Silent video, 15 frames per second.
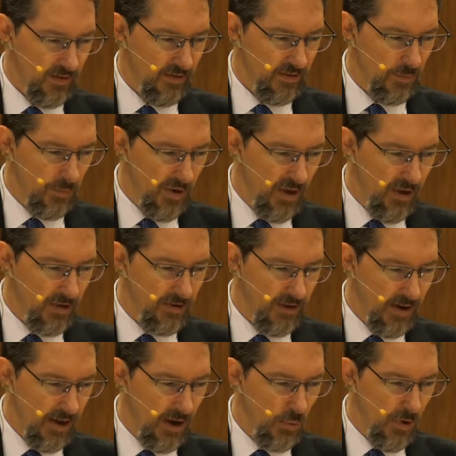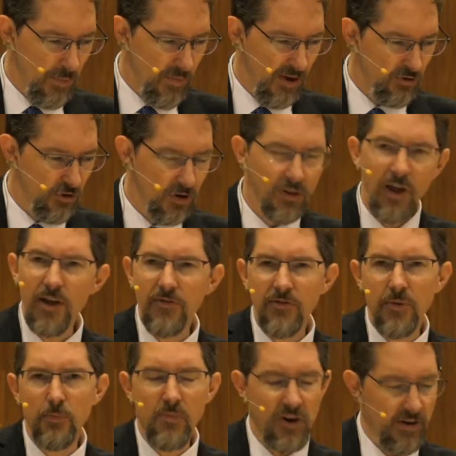And today we measure
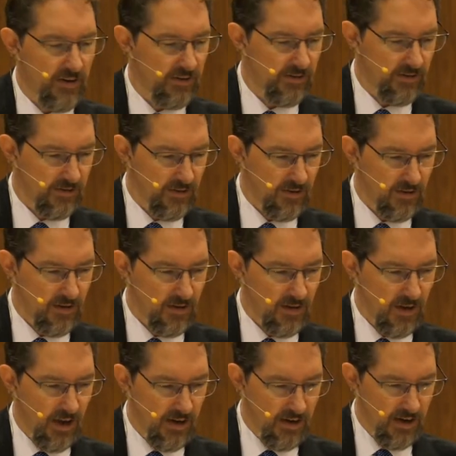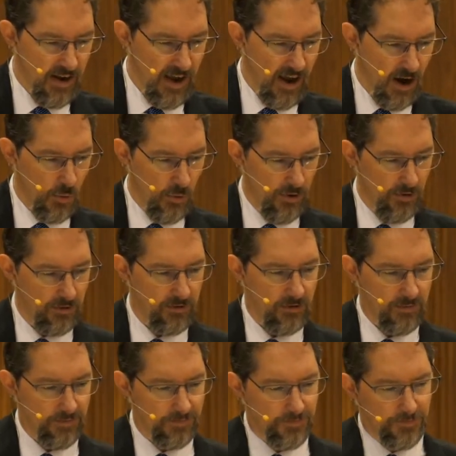life in minutes and in
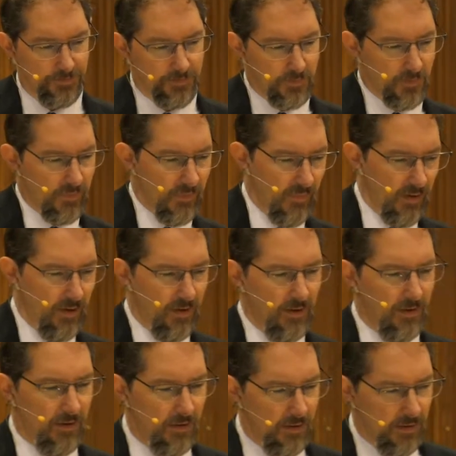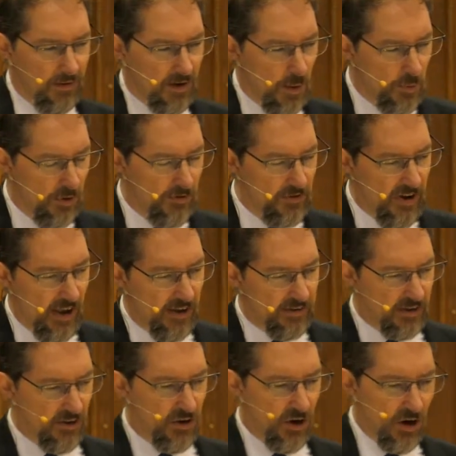hours. A couple of
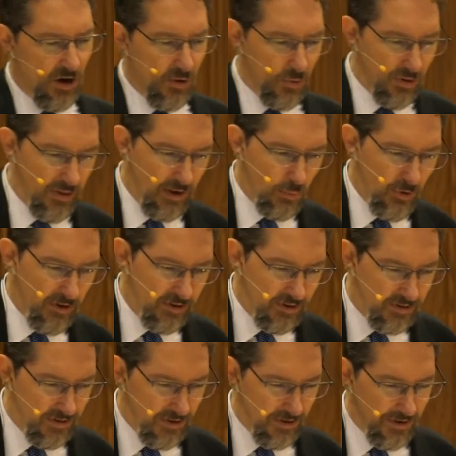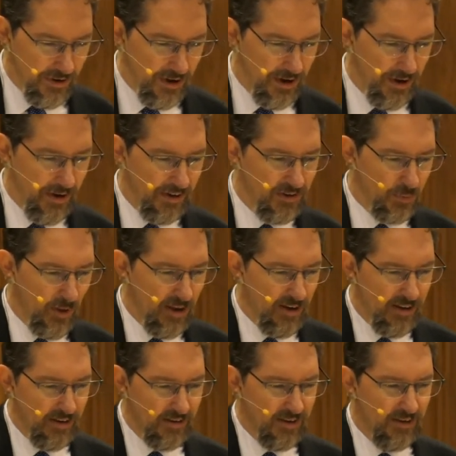days ago, Lynn was uh,
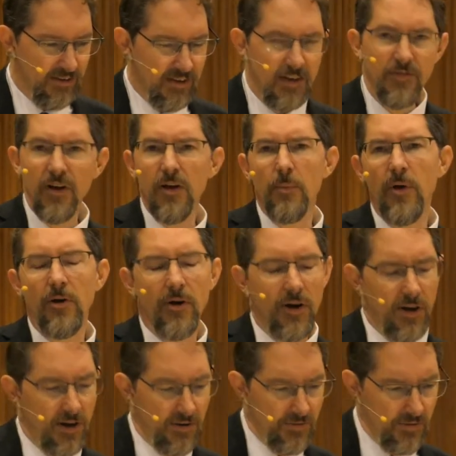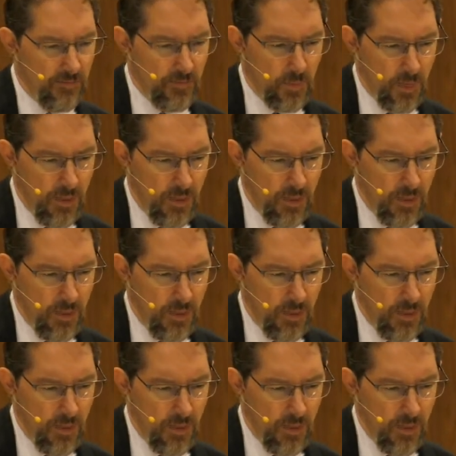explaining to Ziva and Merav